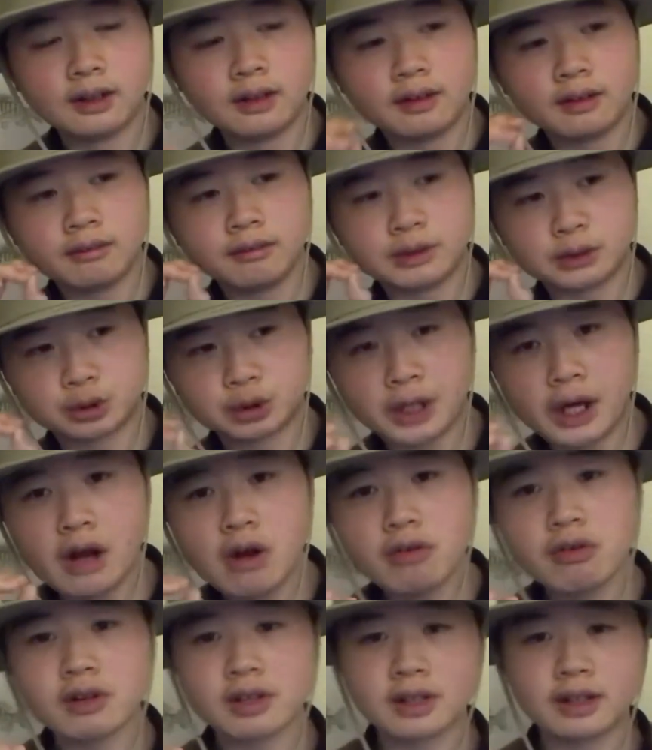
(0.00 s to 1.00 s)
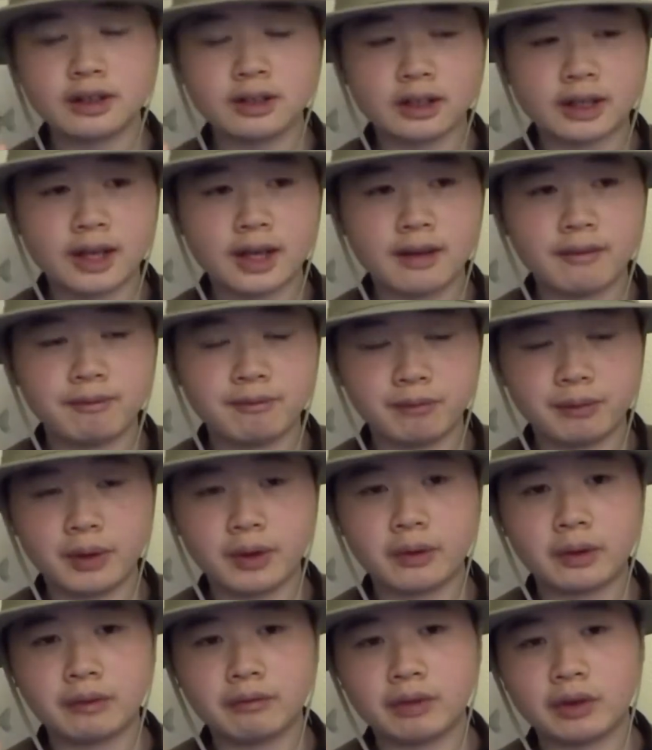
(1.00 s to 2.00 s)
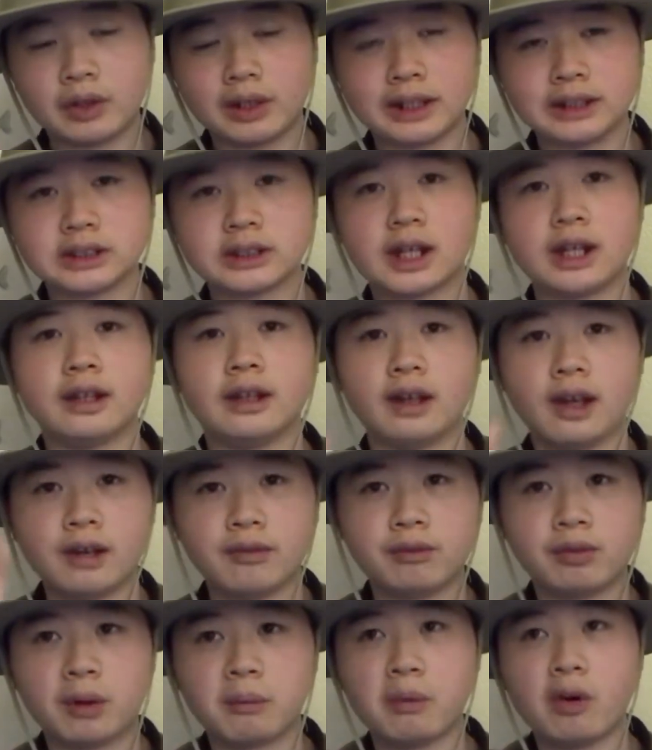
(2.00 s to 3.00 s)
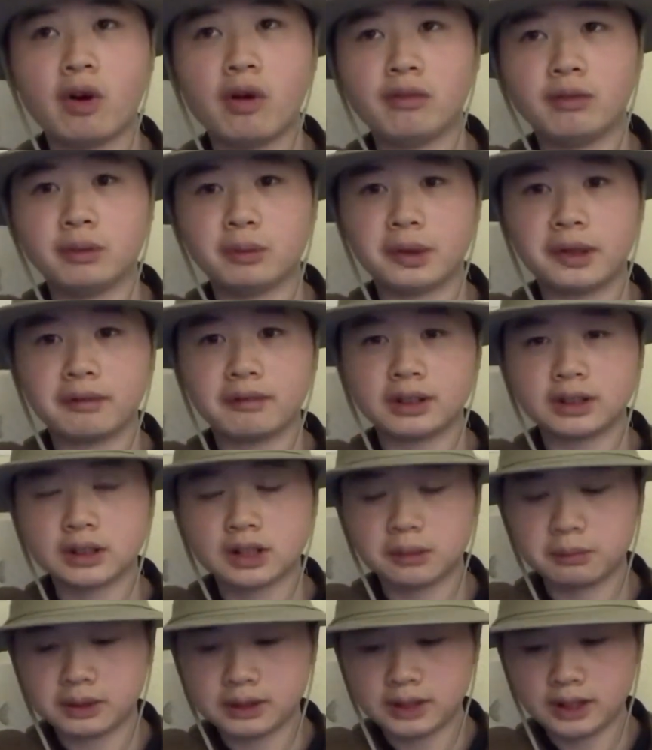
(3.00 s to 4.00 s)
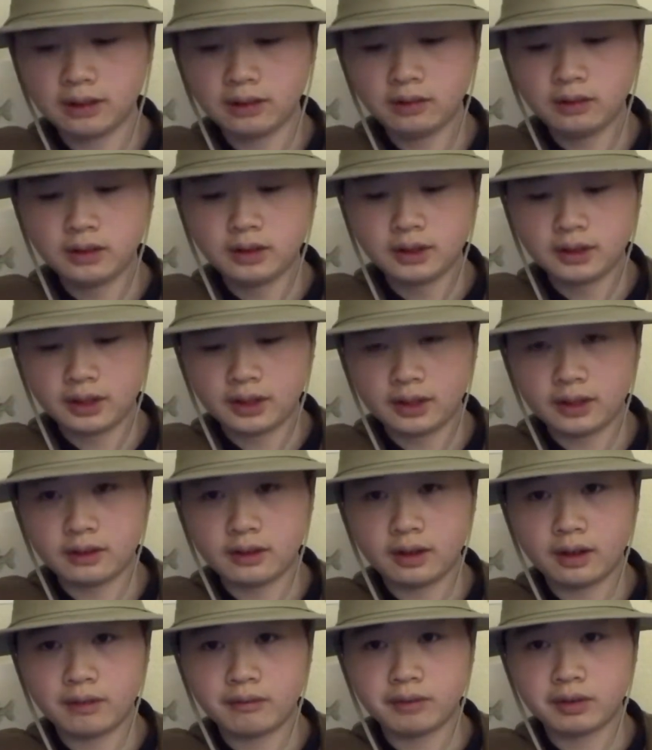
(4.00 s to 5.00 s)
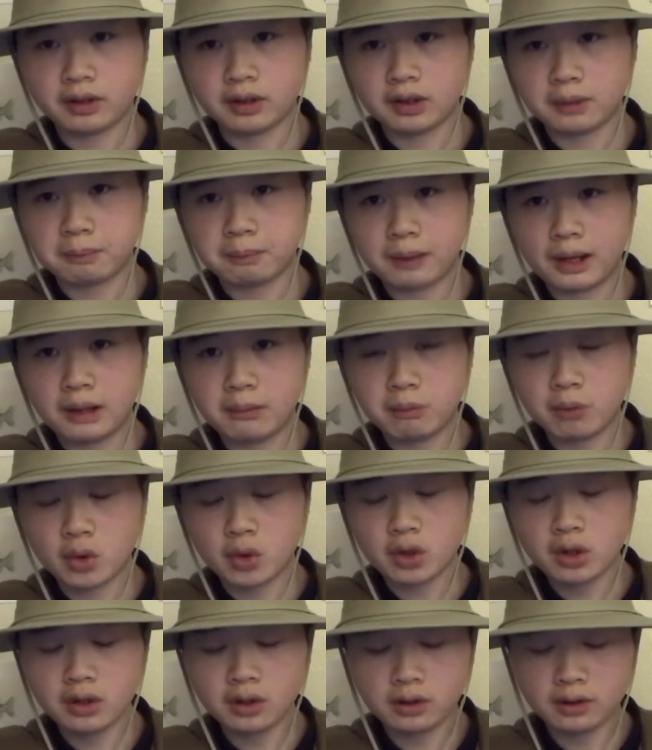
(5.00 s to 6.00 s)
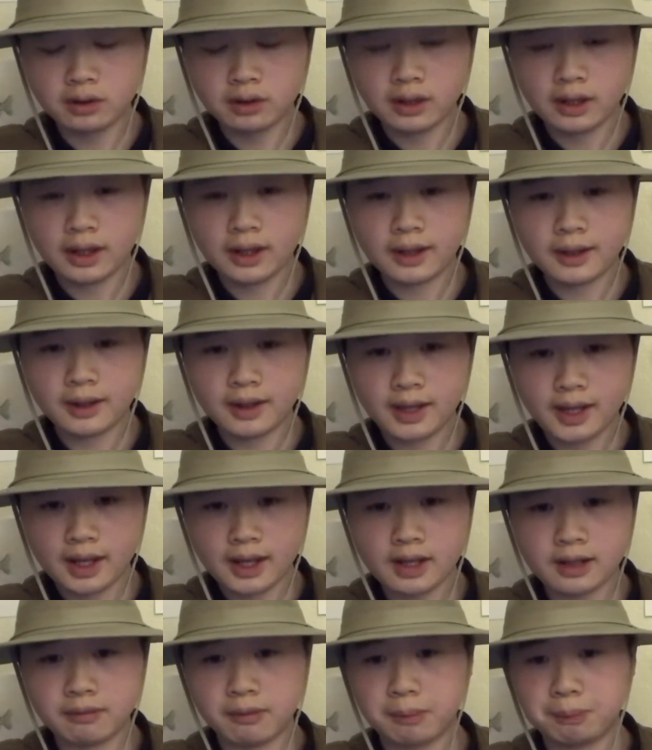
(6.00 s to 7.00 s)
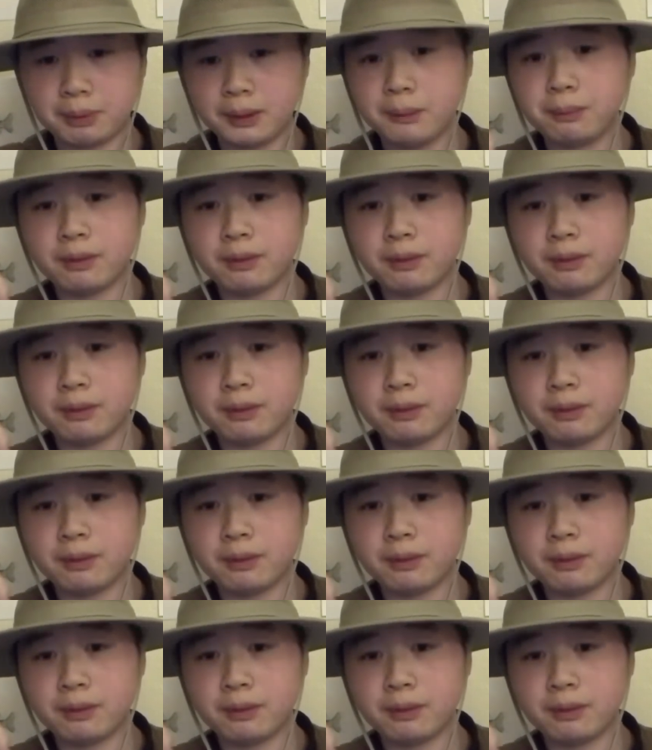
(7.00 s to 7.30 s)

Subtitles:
the trout are gonna get very excited from all the rain that's coming down, and they're gonna bite more, and the people are